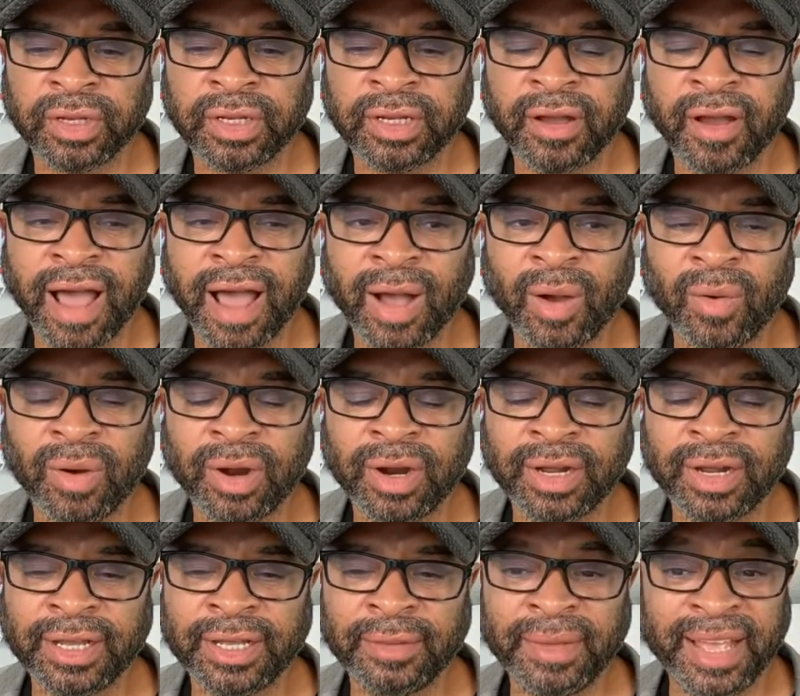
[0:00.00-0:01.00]

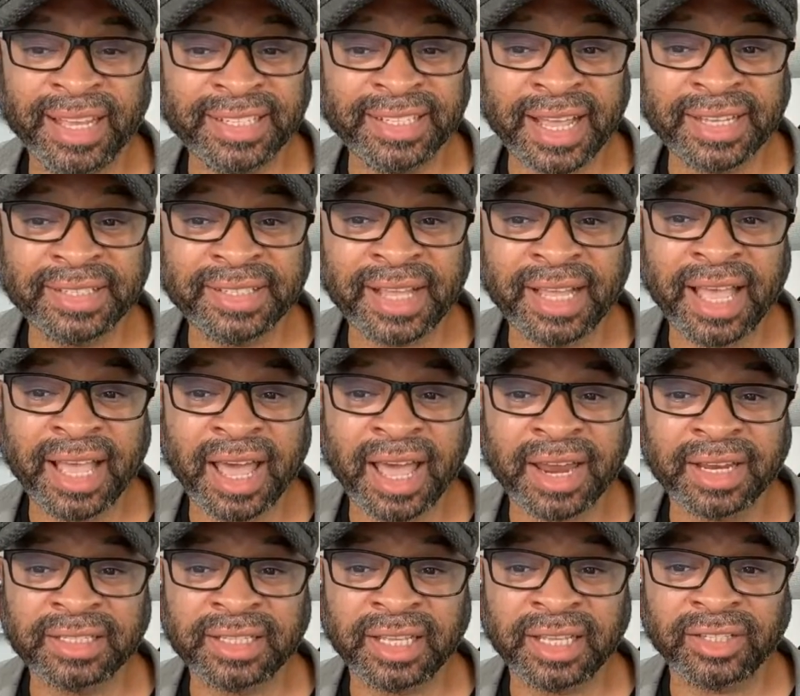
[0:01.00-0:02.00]

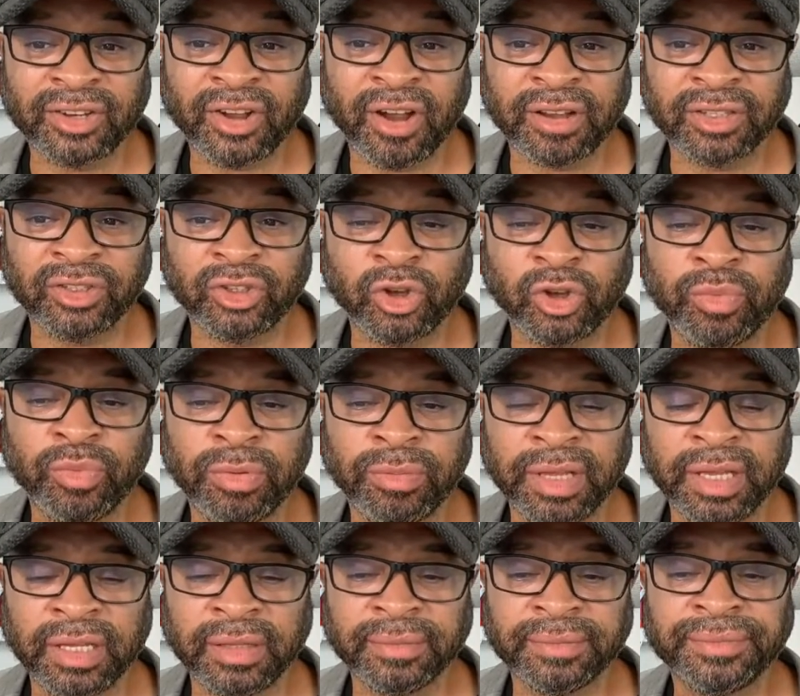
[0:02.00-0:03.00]
antipsychotics that target
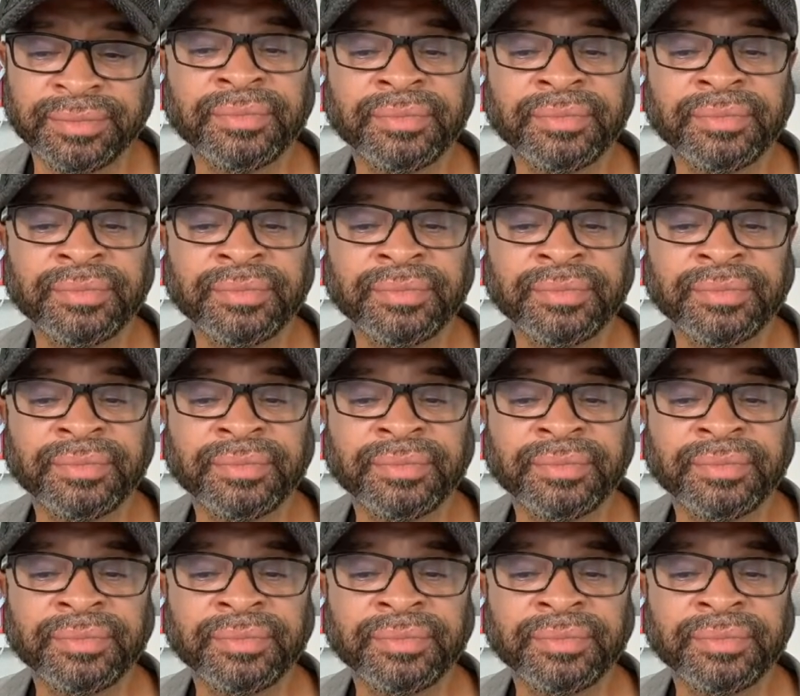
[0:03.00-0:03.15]
dopamine.